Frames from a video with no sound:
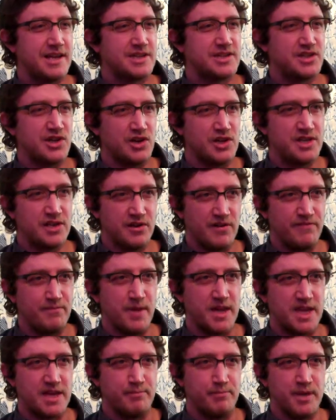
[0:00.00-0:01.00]
started
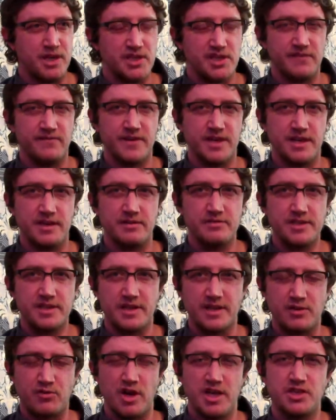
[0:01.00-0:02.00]
off making music
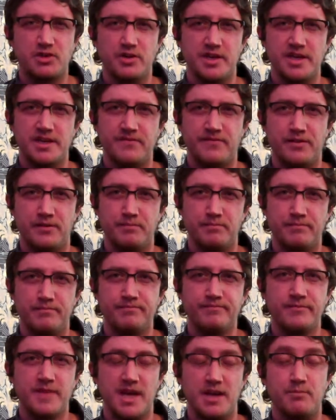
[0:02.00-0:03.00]
videos. I graduated from
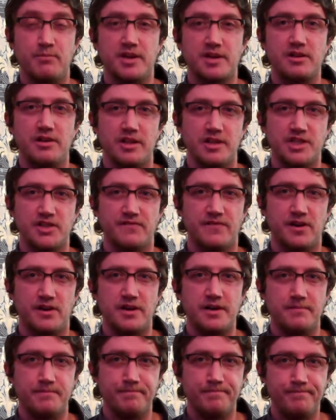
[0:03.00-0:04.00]
Edinburgh College of
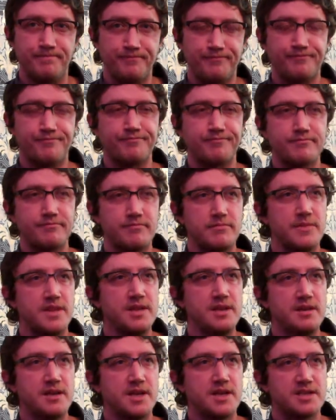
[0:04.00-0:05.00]
Art,
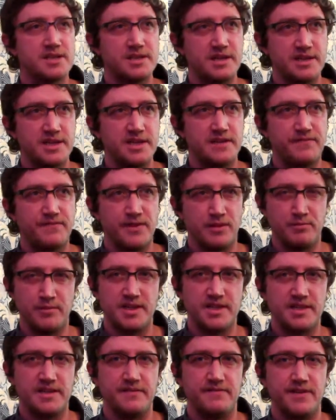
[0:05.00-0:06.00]
studied film
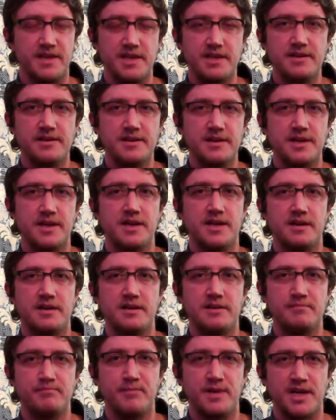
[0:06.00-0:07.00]
and T V. Uh,
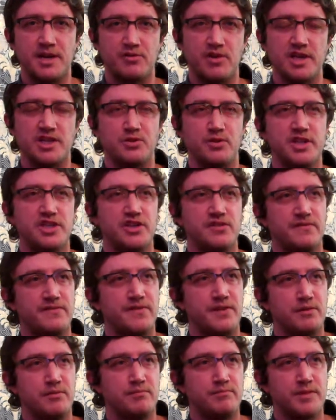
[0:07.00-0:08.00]
my graduation
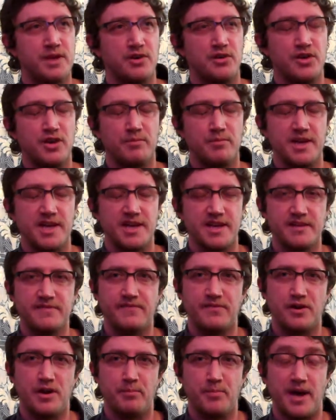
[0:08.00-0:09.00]
film got
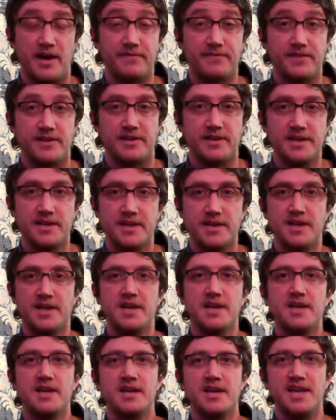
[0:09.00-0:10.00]
nominated for a BAFTA
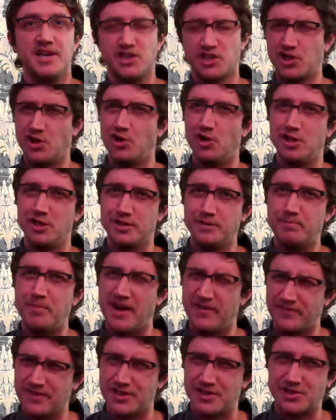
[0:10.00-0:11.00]
in Scotland,
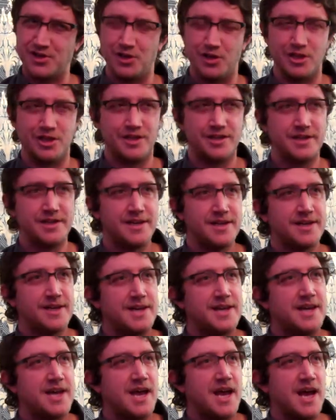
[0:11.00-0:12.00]
BAFTA Scotland.
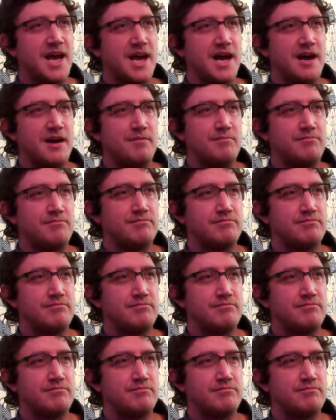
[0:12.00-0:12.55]
Um,